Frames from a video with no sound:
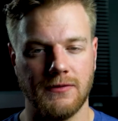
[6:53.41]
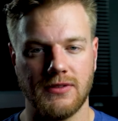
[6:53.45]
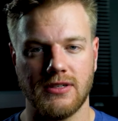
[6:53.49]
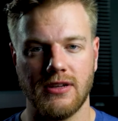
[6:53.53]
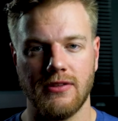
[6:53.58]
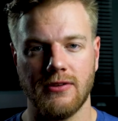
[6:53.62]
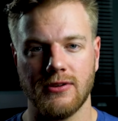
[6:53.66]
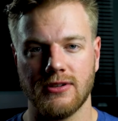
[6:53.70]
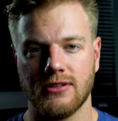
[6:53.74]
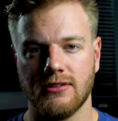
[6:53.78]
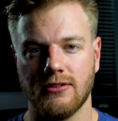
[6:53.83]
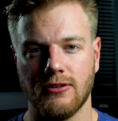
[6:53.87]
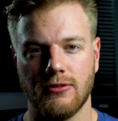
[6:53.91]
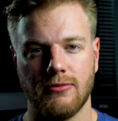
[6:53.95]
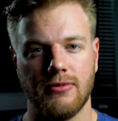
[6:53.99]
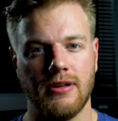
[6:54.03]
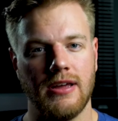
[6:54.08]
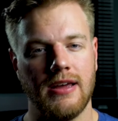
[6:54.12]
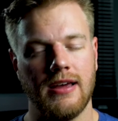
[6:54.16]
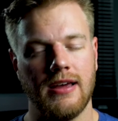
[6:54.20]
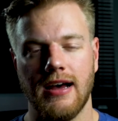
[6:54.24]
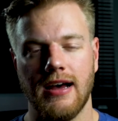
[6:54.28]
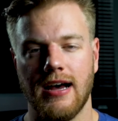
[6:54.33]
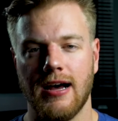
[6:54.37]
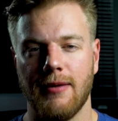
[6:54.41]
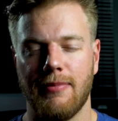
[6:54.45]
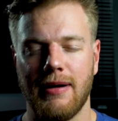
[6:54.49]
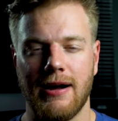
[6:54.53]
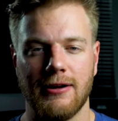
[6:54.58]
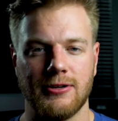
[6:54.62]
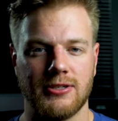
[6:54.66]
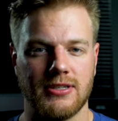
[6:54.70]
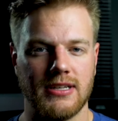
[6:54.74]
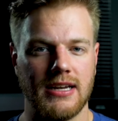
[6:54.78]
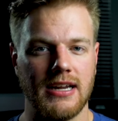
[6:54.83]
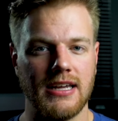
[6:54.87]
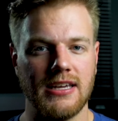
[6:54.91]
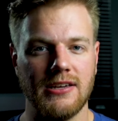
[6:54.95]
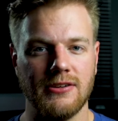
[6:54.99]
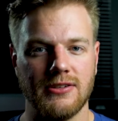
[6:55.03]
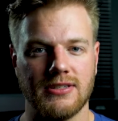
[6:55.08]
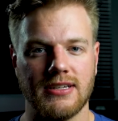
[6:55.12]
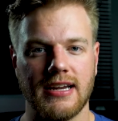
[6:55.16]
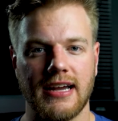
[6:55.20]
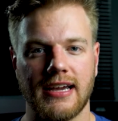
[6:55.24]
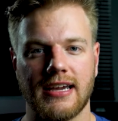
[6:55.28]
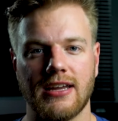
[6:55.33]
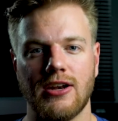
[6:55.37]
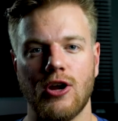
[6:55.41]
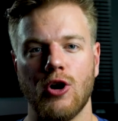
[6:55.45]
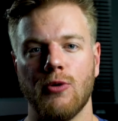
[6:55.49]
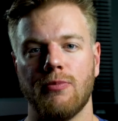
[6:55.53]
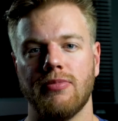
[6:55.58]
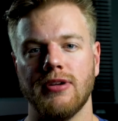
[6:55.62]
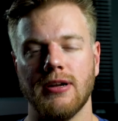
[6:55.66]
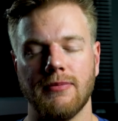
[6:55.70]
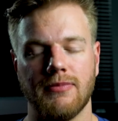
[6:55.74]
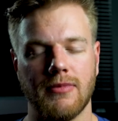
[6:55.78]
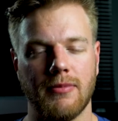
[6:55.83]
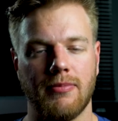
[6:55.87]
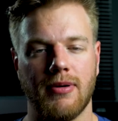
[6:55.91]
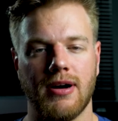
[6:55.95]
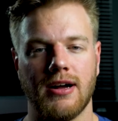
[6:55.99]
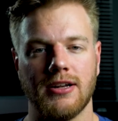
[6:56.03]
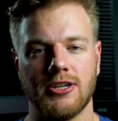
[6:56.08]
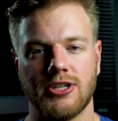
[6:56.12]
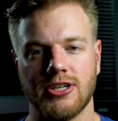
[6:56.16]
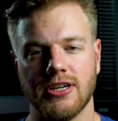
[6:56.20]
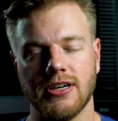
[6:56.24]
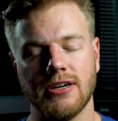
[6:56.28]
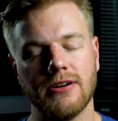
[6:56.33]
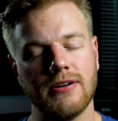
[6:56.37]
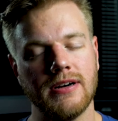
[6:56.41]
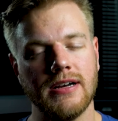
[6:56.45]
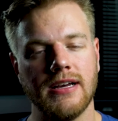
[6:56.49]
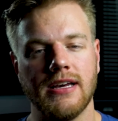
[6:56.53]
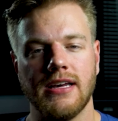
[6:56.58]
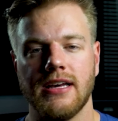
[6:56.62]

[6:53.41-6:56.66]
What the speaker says: So there's a little pouch that I use that I can open up the poncho,